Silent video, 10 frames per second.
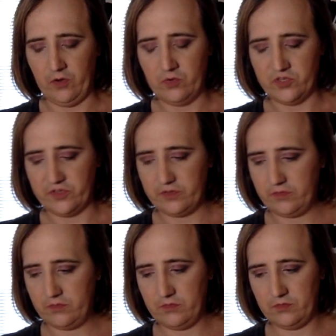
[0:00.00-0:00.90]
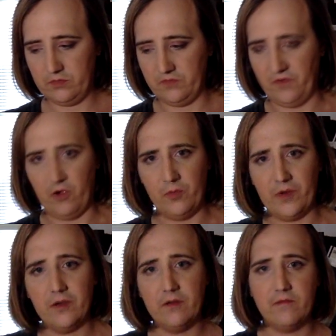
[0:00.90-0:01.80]
Just
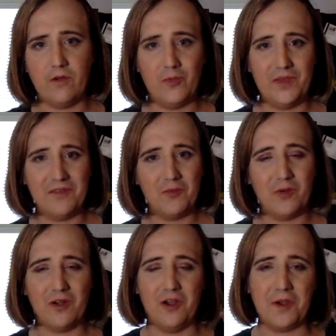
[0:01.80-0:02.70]
Follow me everywhere.